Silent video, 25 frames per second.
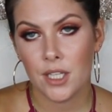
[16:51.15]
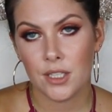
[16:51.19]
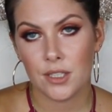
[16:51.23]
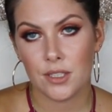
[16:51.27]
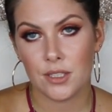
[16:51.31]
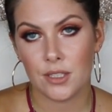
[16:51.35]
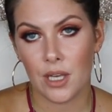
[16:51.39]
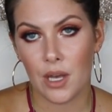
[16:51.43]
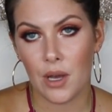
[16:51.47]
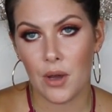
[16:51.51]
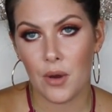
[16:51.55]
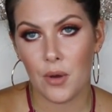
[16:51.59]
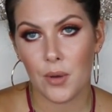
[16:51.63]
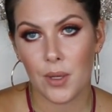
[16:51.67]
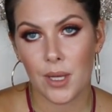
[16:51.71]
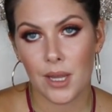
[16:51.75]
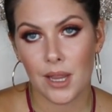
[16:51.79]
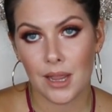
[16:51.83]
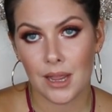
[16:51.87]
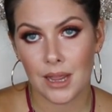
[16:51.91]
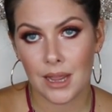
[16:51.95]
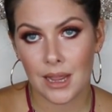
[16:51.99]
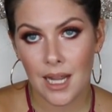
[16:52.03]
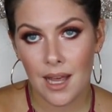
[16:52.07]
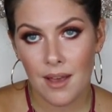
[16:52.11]
So
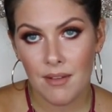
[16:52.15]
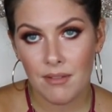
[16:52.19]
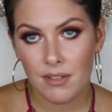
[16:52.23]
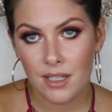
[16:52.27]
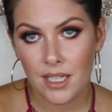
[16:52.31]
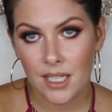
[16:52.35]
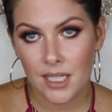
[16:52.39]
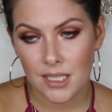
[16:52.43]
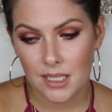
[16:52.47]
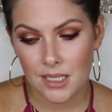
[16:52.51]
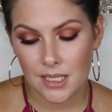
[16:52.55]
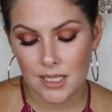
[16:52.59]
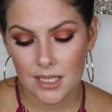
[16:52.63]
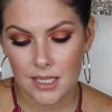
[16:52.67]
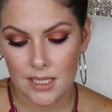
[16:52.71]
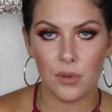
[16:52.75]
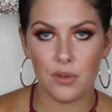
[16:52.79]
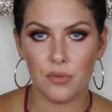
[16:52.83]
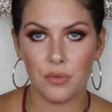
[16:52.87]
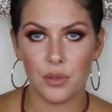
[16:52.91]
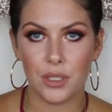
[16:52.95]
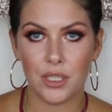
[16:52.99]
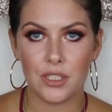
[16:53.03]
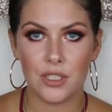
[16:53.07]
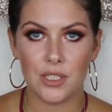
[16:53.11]
love it.
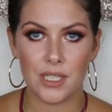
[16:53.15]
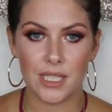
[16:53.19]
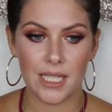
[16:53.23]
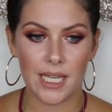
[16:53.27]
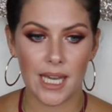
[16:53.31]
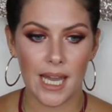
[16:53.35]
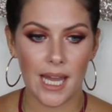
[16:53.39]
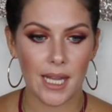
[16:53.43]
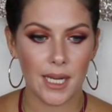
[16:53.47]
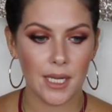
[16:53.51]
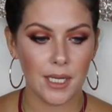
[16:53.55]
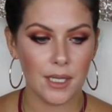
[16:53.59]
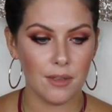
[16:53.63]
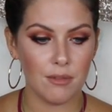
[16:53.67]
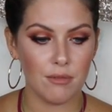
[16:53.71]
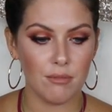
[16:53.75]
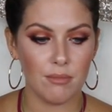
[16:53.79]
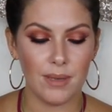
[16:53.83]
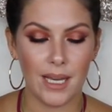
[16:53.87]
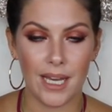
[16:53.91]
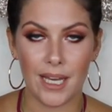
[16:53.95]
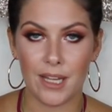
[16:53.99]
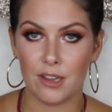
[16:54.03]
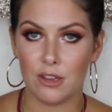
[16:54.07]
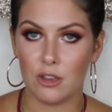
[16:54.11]
We've reached the end of
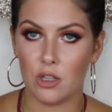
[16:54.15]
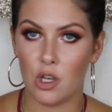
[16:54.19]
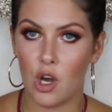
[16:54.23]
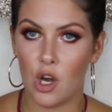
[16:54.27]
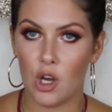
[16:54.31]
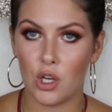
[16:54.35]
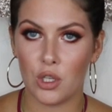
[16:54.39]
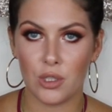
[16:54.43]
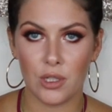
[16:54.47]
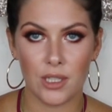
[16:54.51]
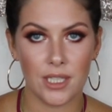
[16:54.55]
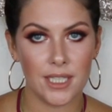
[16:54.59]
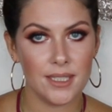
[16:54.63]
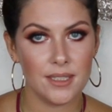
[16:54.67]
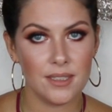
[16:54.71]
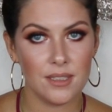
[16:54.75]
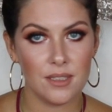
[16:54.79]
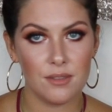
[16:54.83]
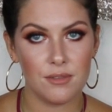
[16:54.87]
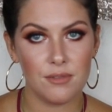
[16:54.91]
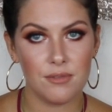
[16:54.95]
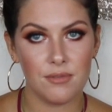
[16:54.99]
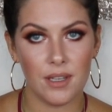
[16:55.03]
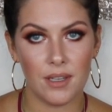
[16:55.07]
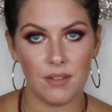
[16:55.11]
my long list
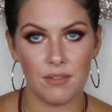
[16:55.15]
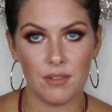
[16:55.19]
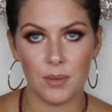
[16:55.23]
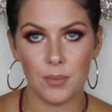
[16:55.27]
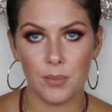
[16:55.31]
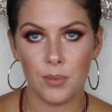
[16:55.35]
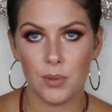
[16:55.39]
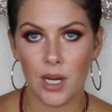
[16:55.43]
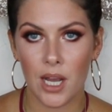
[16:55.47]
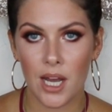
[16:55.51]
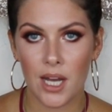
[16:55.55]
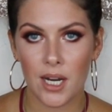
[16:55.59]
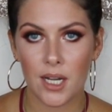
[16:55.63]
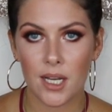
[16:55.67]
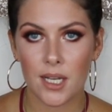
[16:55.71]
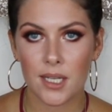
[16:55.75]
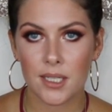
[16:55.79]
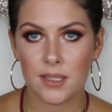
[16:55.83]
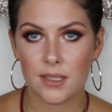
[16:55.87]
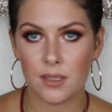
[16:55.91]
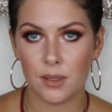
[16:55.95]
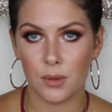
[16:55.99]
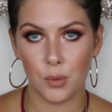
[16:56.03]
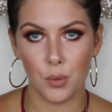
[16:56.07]
of favorite products.